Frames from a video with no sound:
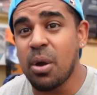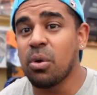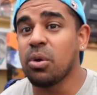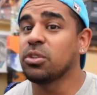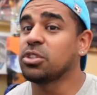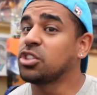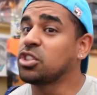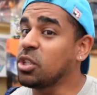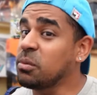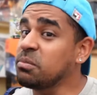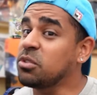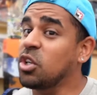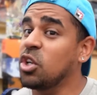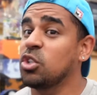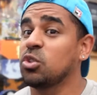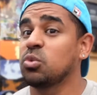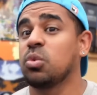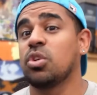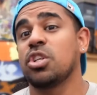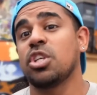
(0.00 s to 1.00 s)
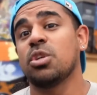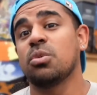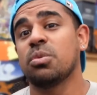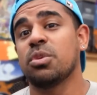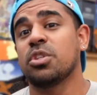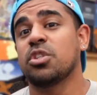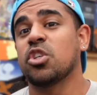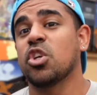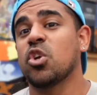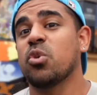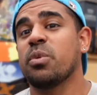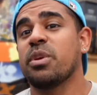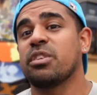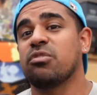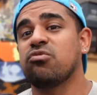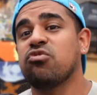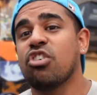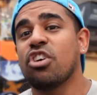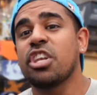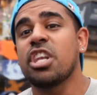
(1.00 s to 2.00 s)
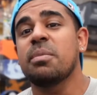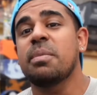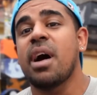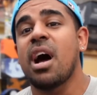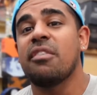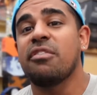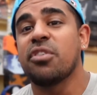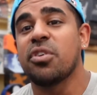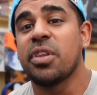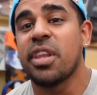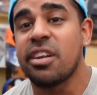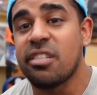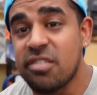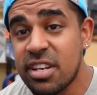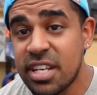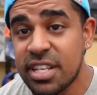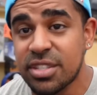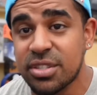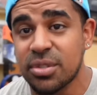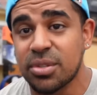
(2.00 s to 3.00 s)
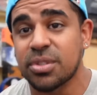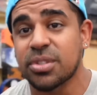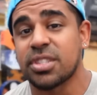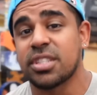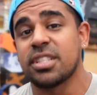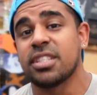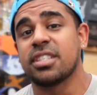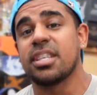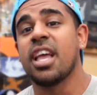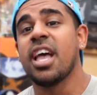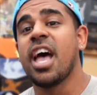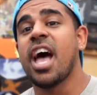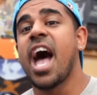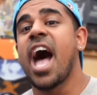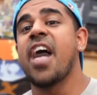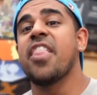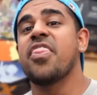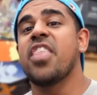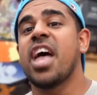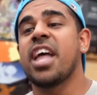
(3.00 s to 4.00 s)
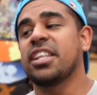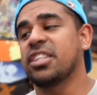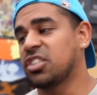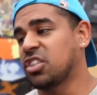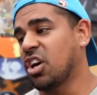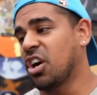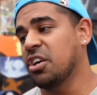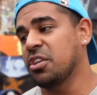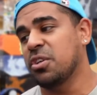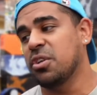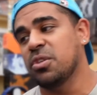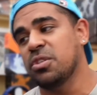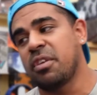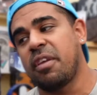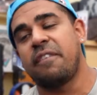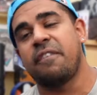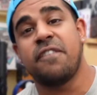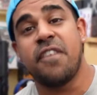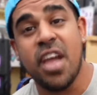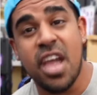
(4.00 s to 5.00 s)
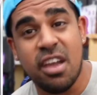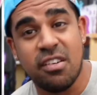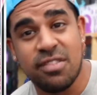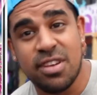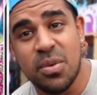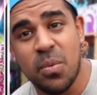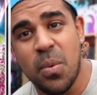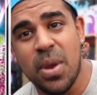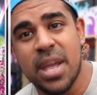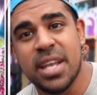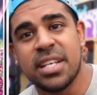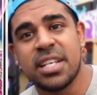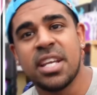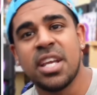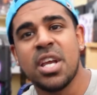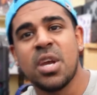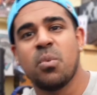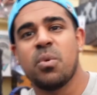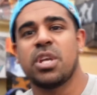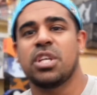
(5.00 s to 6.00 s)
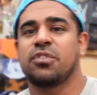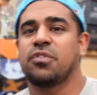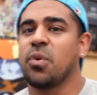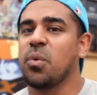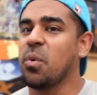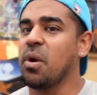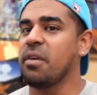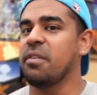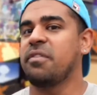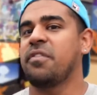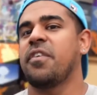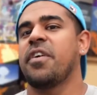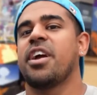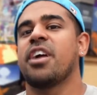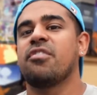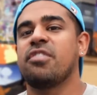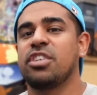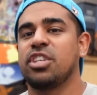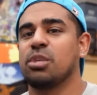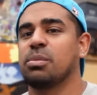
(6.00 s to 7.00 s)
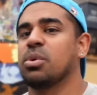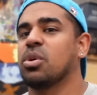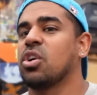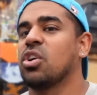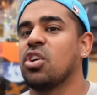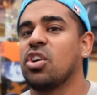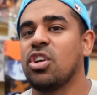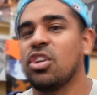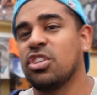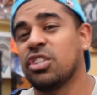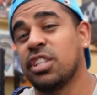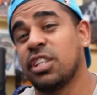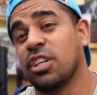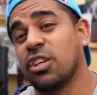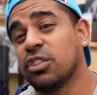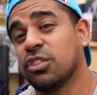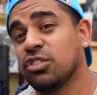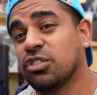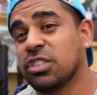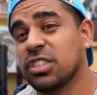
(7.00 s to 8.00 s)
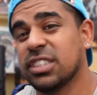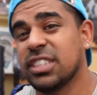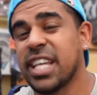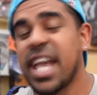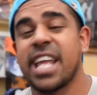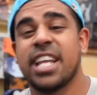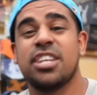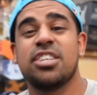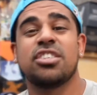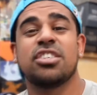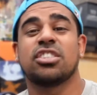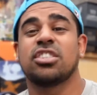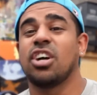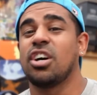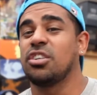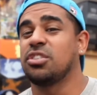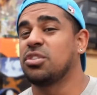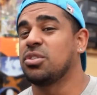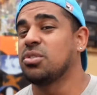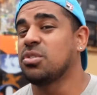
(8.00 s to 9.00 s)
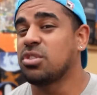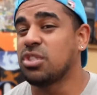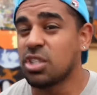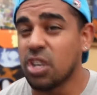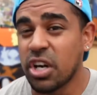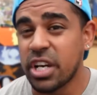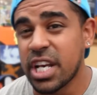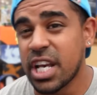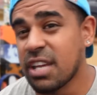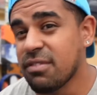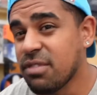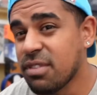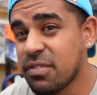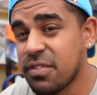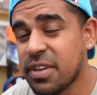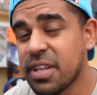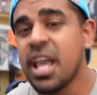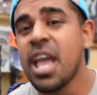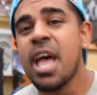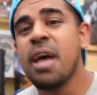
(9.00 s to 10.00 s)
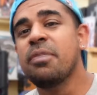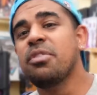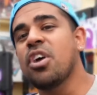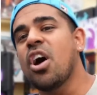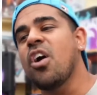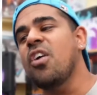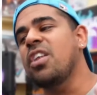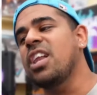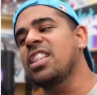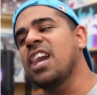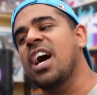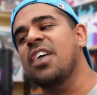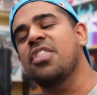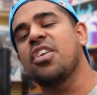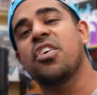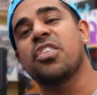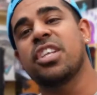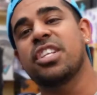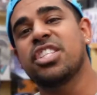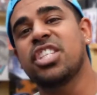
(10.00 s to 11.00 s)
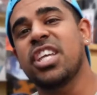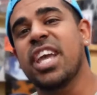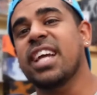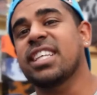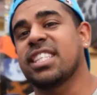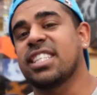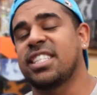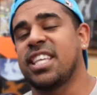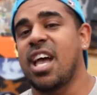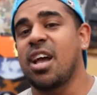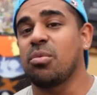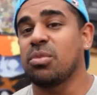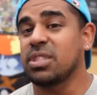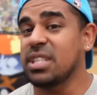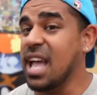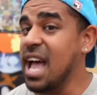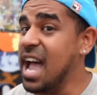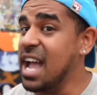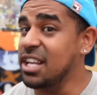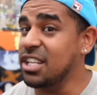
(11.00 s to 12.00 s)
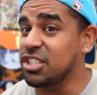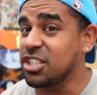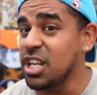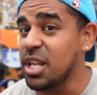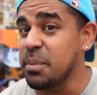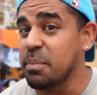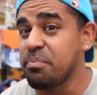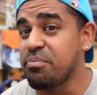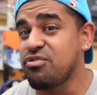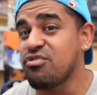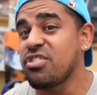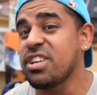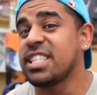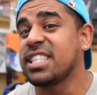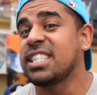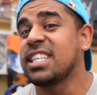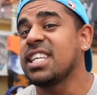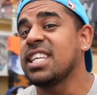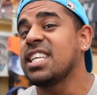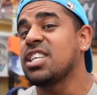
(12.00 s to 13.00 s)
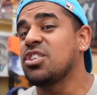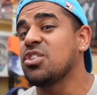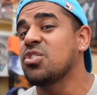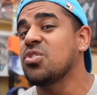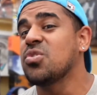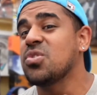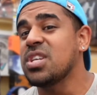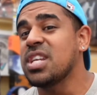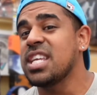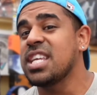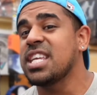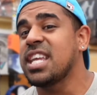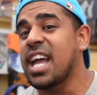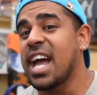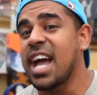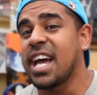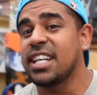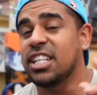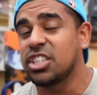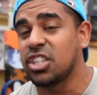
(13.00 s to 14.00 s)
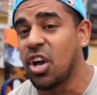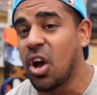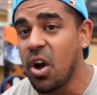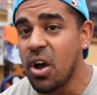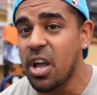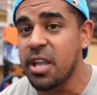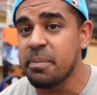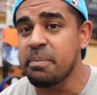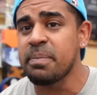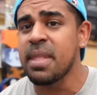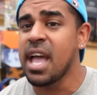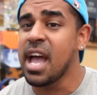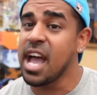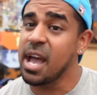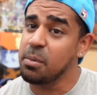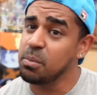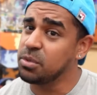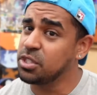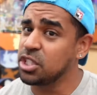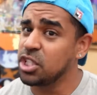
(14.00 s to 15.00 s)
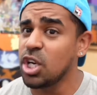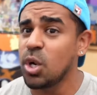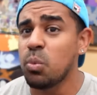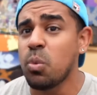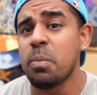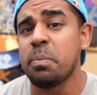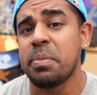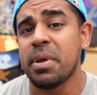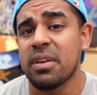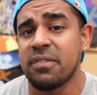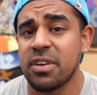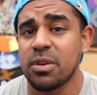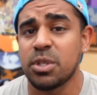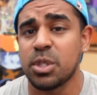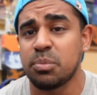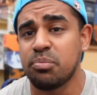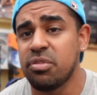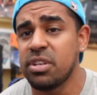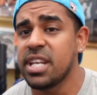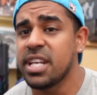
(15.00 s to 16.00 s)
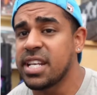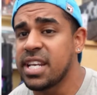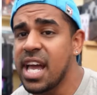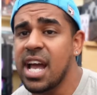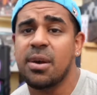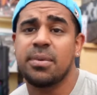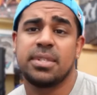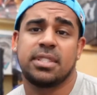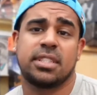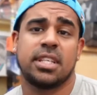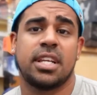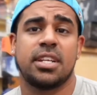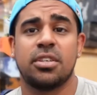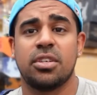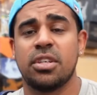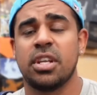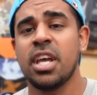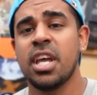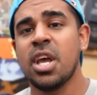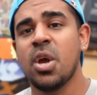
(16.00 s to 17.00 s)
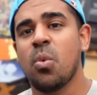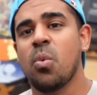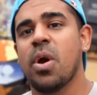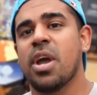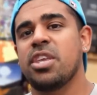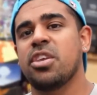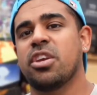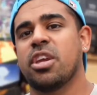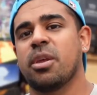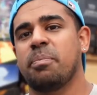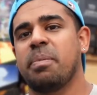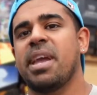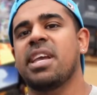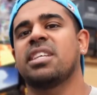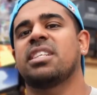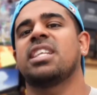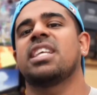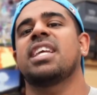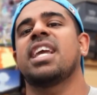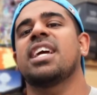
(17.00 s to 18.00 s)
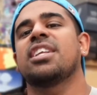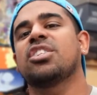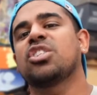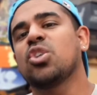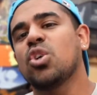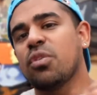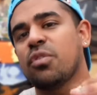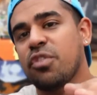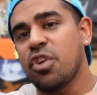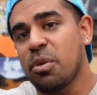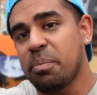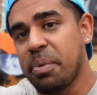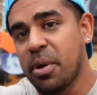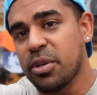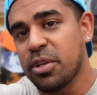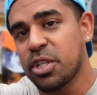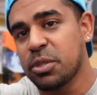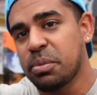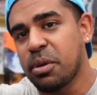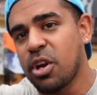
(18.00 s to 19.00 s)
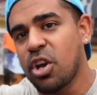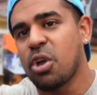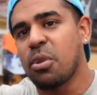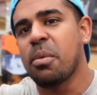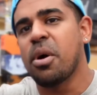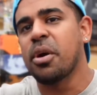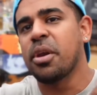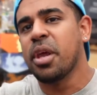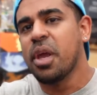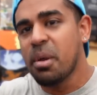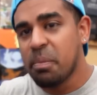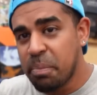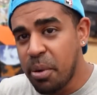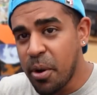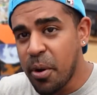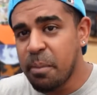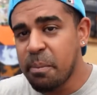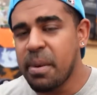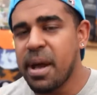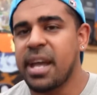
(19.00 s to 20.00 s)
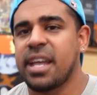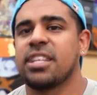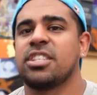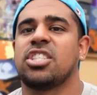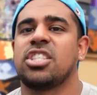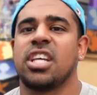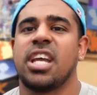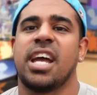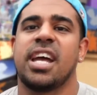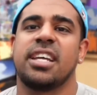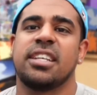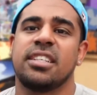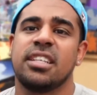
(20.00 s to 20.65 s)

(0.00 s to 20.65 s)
Or sometimes what you would do is run them out of all their resources and then start using Fairy Wind, which for 1 Fairy double curlers at 110, you just start 2-shotting everything. Not only that though, the GX attack was actually pretty unique at the time, and still would be if it was printed now in standard, where you could basically get 2 of your opponent's Pokemon, put them back into your hand.